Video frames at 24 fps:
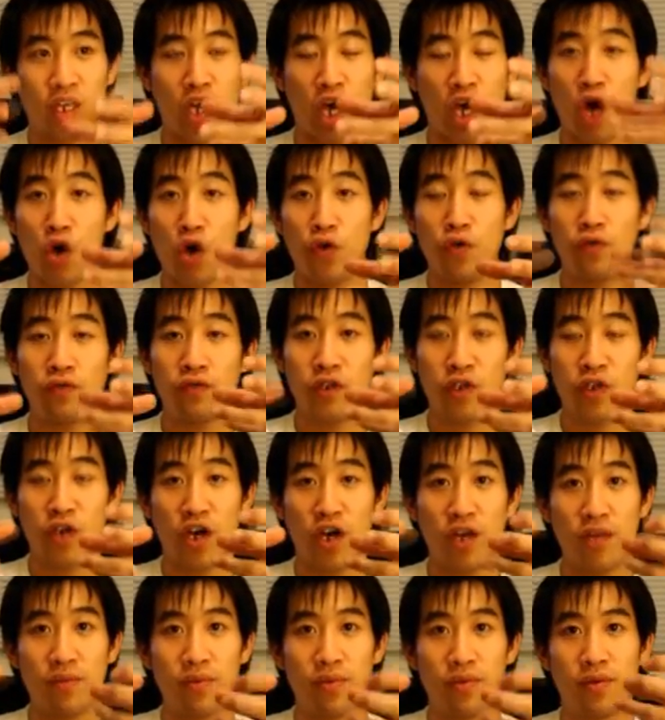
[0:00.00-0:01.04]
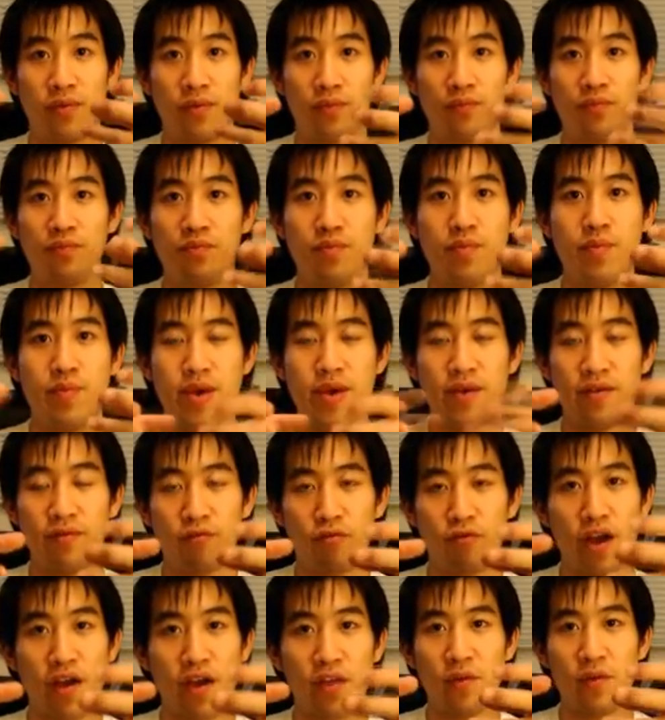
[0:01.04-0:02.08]
cove type bit
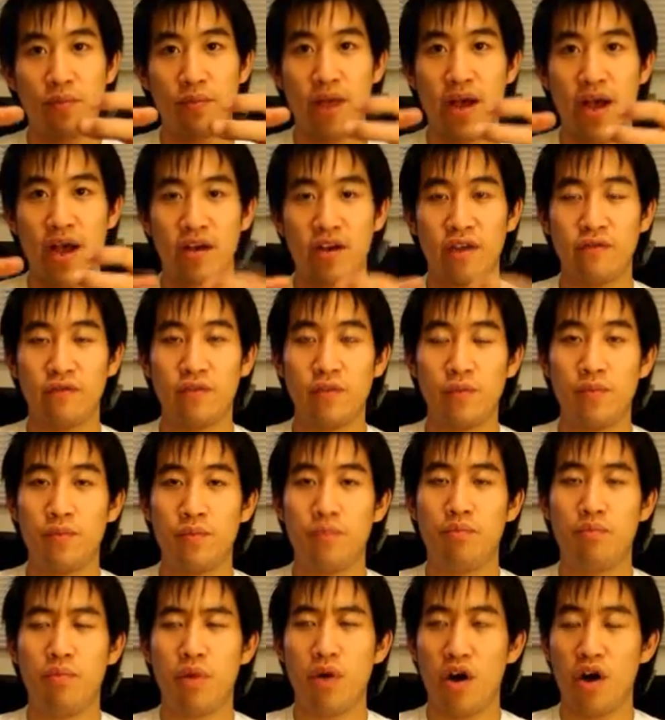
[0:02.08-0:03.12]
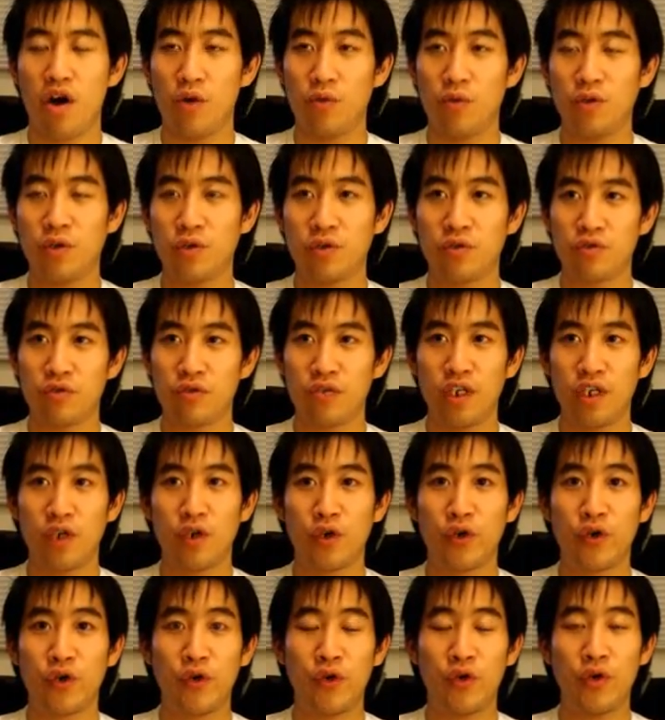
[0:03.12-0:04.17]
right at the back of the bar, which was really
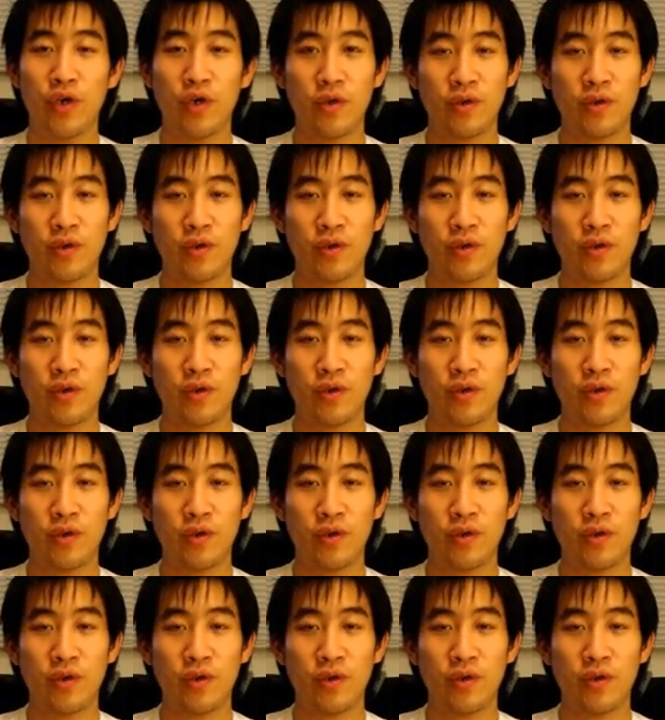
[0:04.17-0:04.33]
cool.